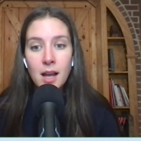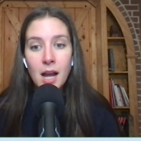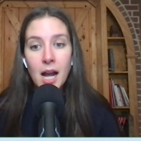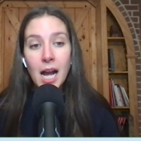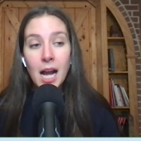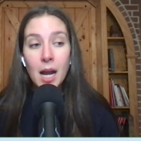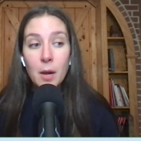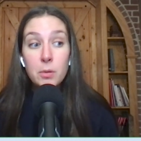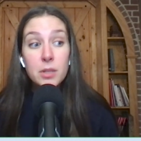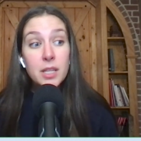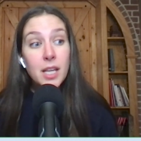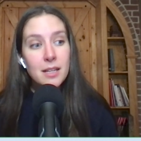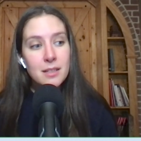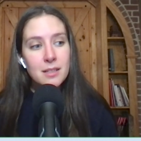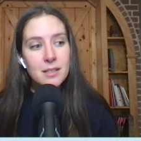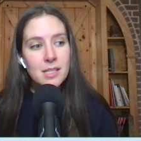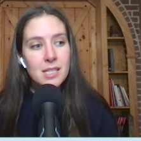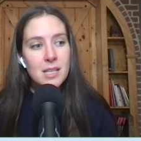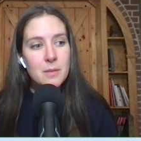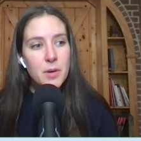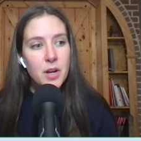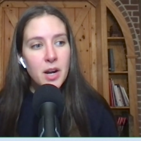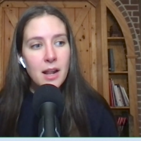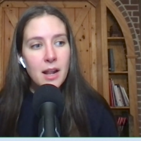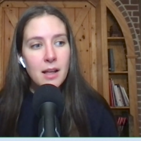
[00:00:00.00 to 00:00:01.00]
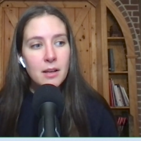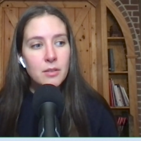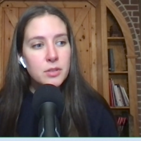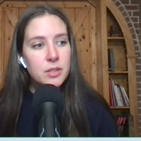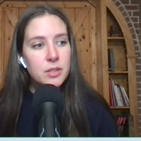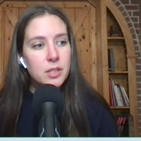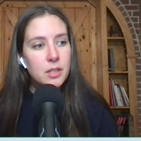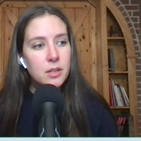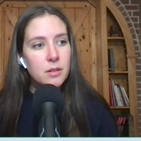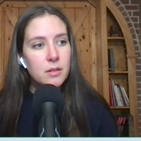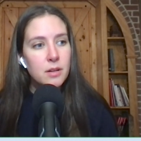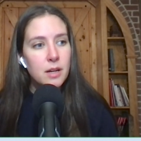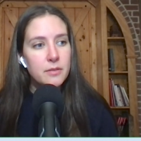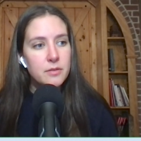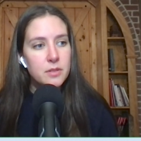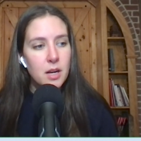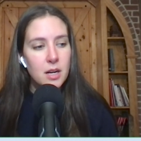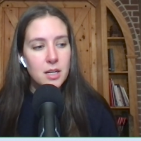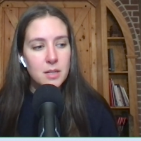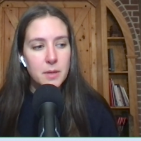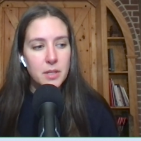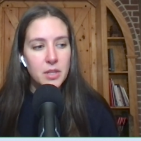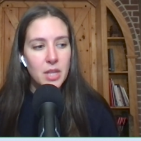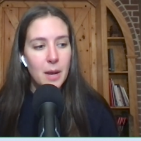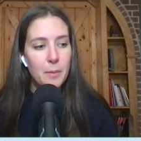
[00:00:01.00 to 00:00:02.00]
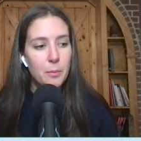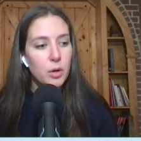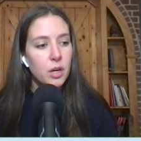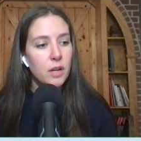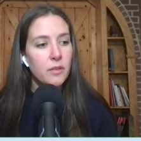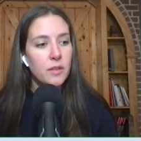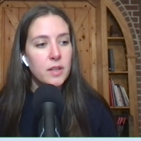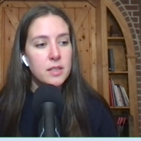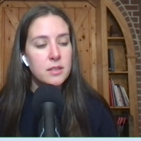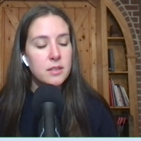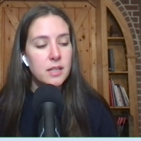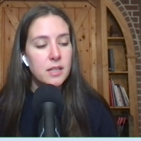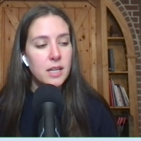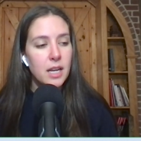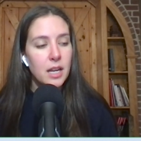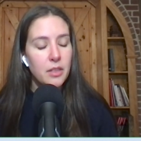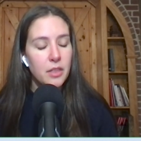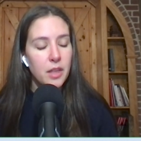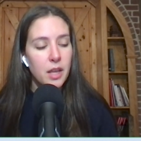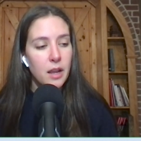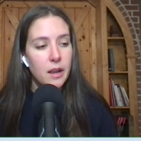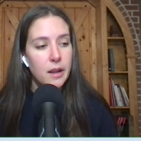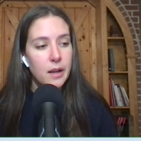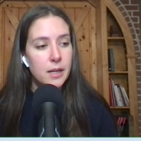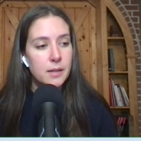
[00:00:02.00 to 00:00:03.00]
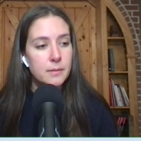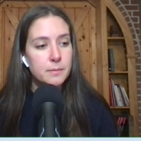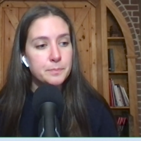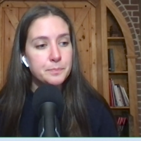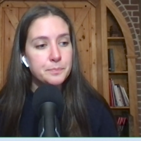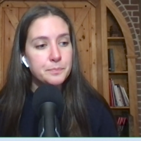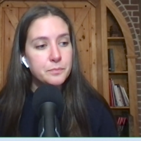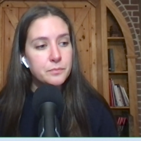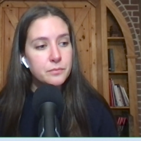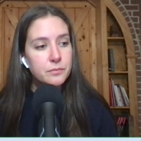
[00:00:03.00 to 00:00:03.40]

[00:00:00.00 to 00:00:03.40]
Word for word: I would like to see them on an L2. I've talked about that previously. I think, um,